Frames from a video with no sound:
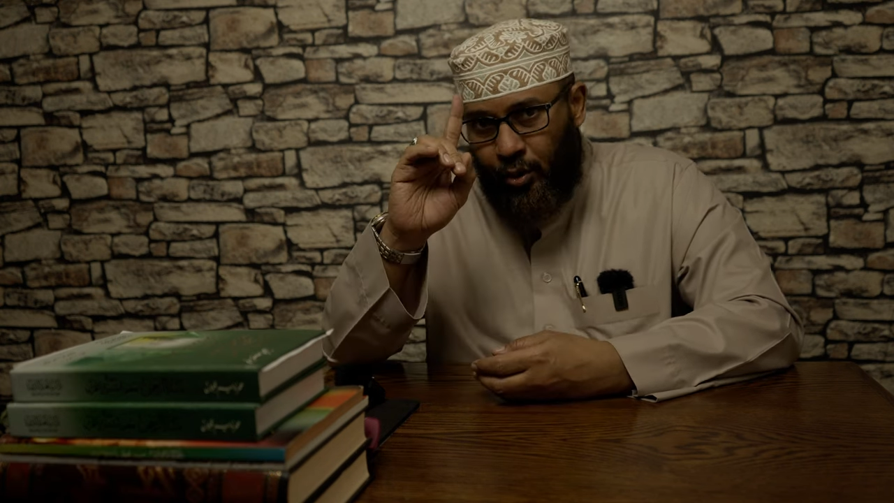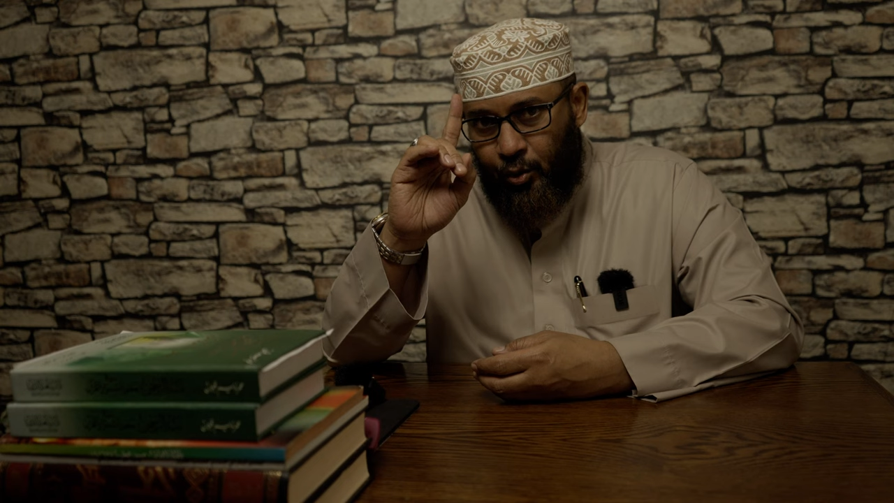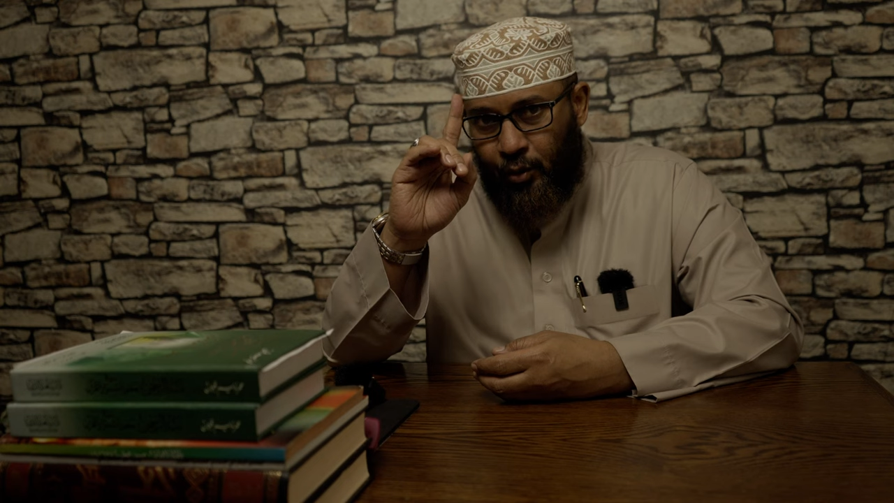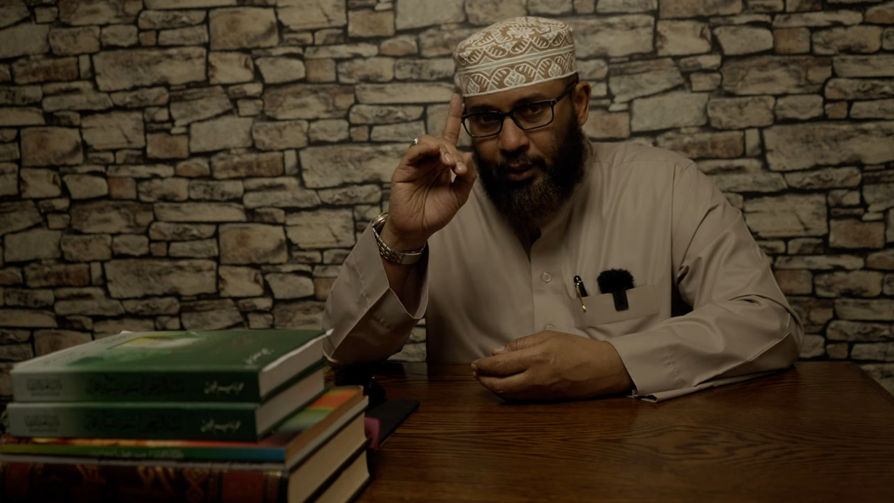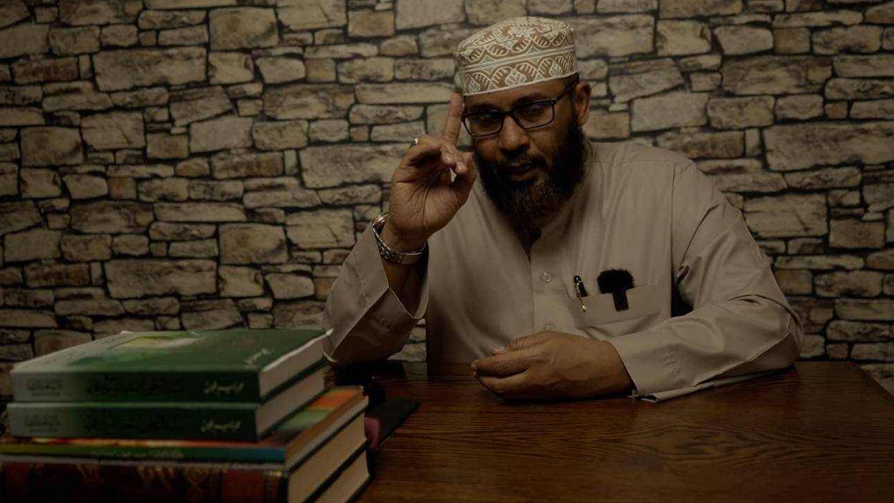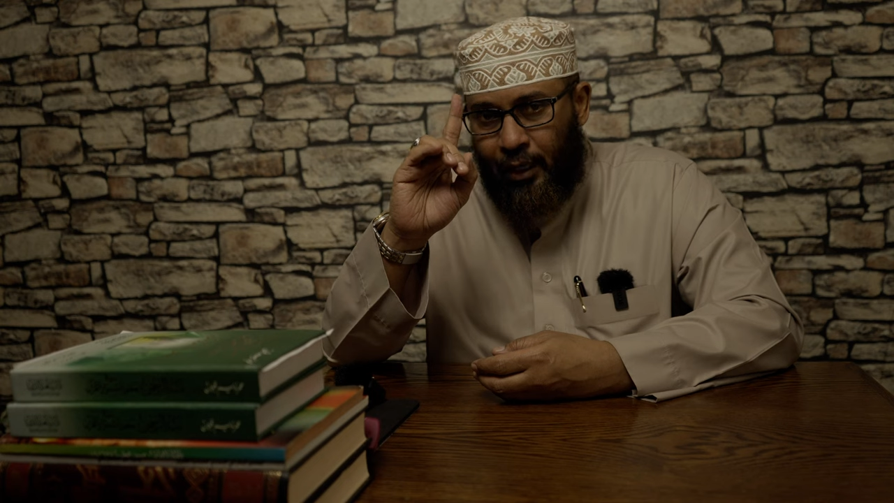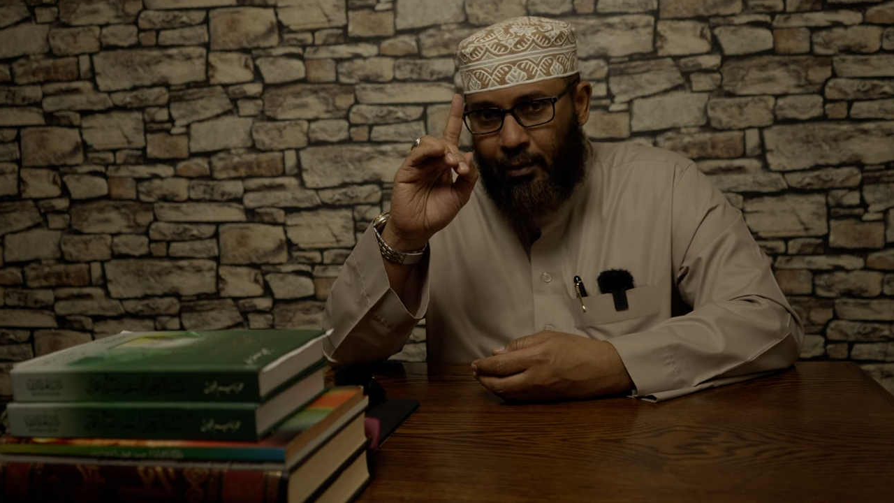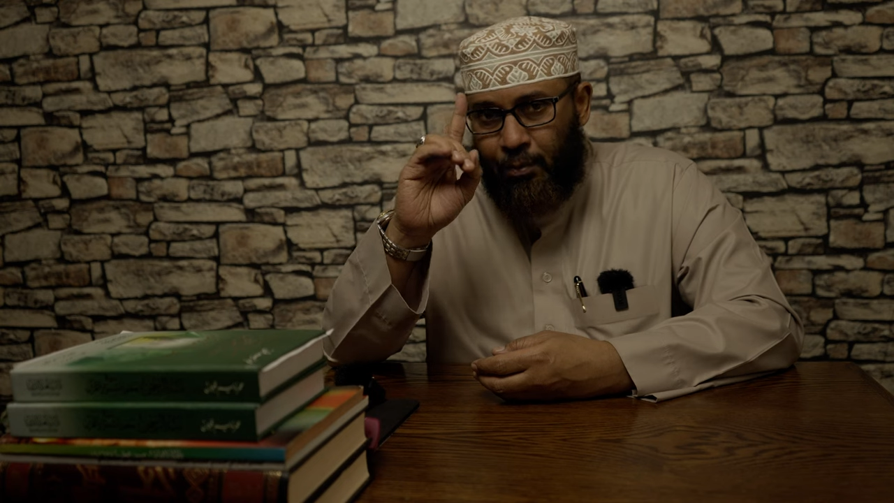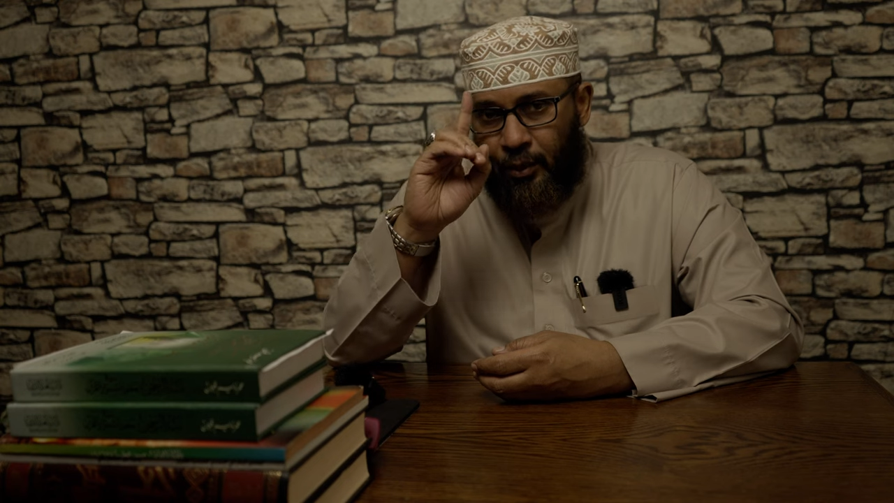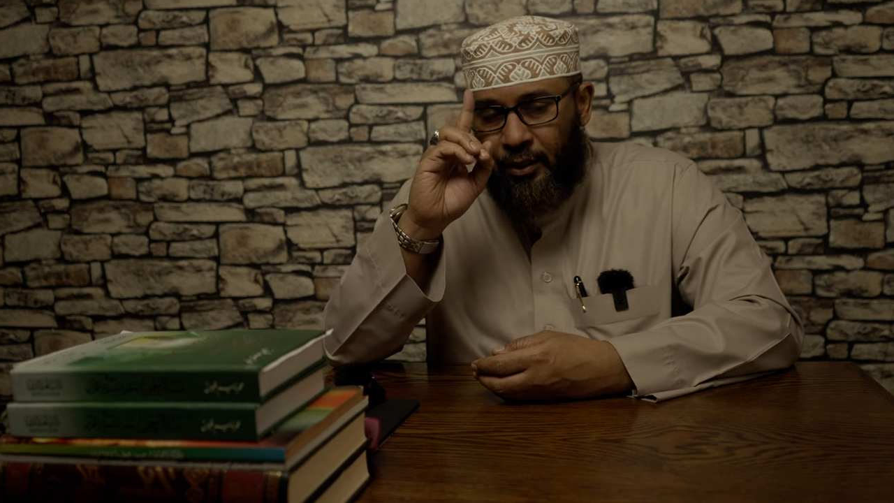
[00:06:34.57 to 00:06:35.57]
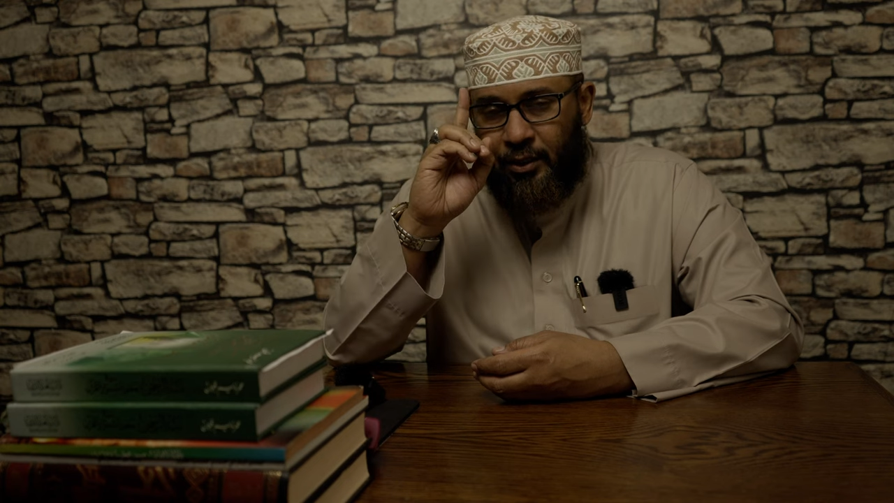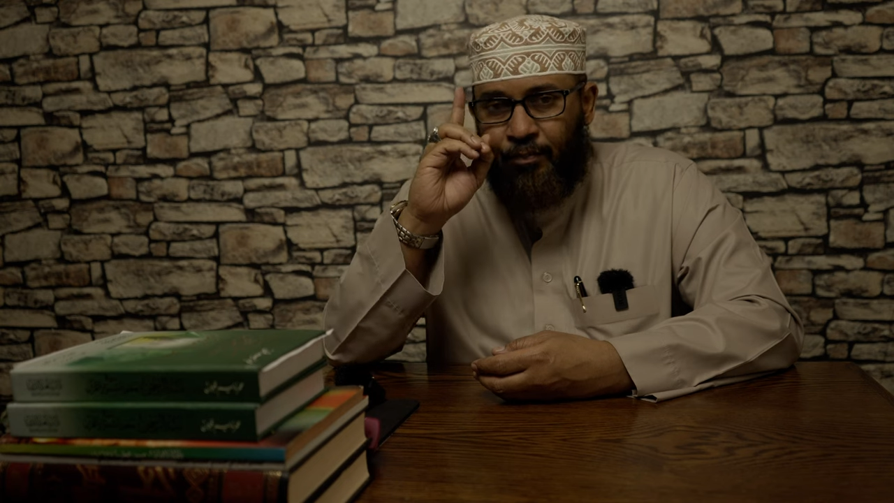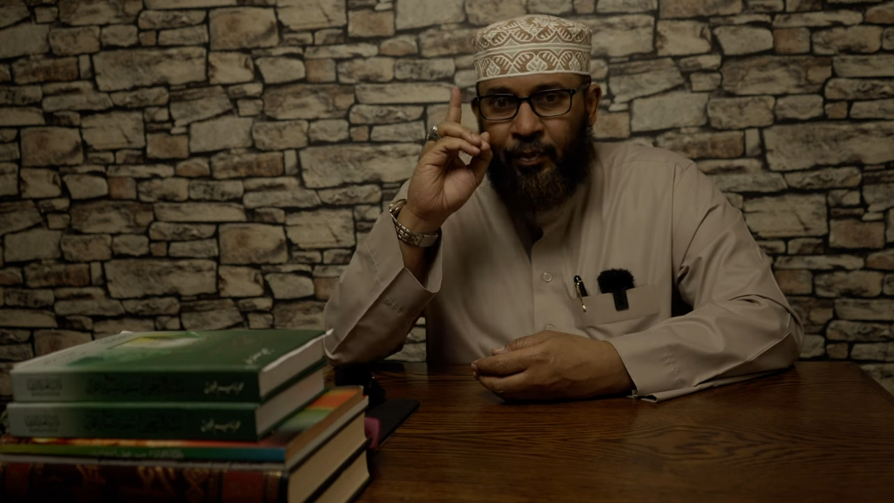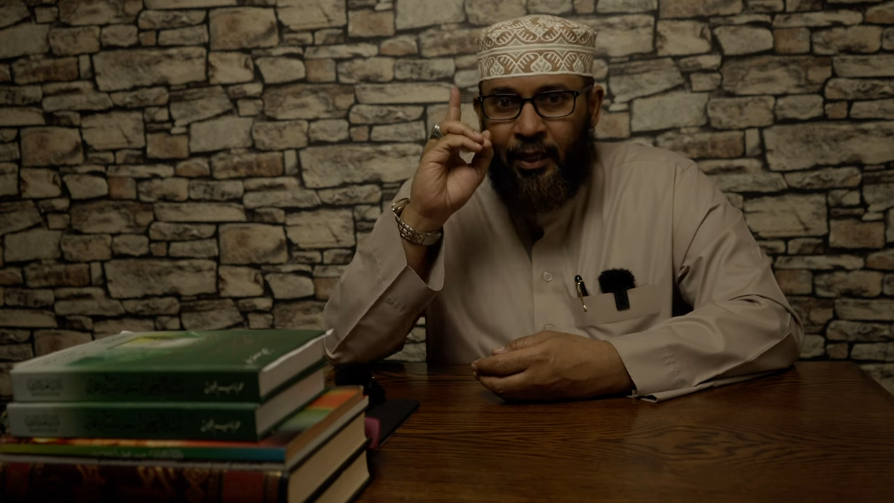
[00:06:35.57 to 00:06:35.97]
towards Allah Rabbul Izzah.